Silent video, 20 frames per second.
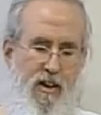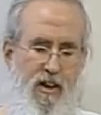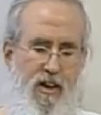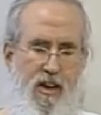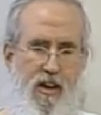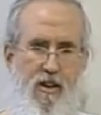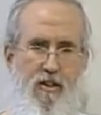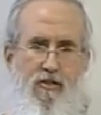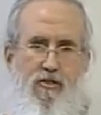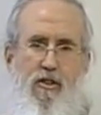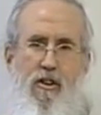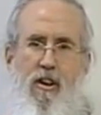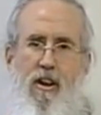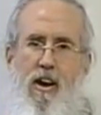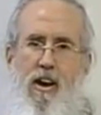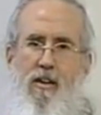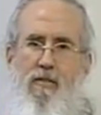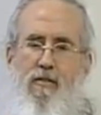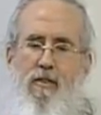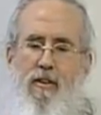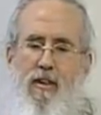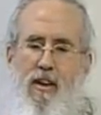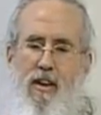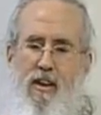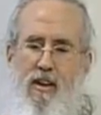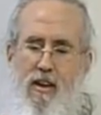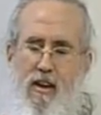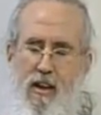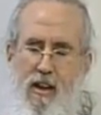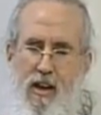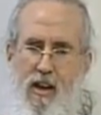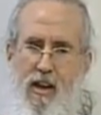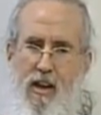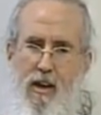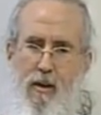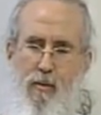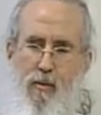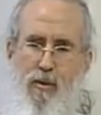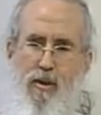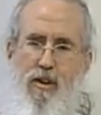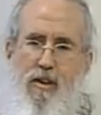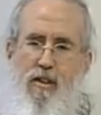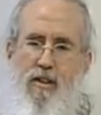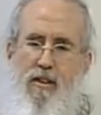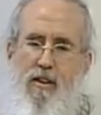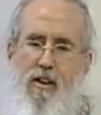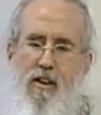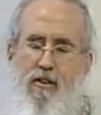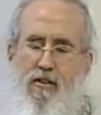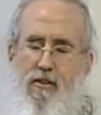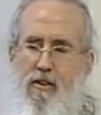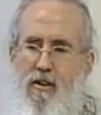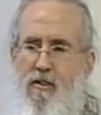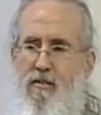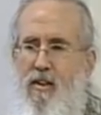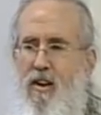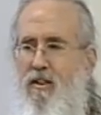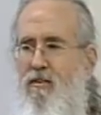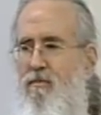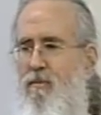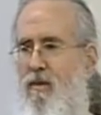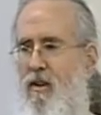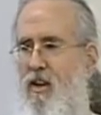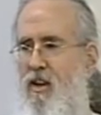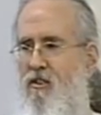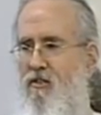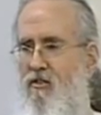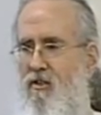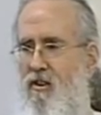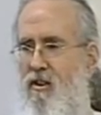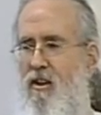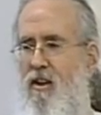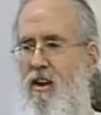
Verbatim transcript: he's trying to offer like a, a real alternative explanation.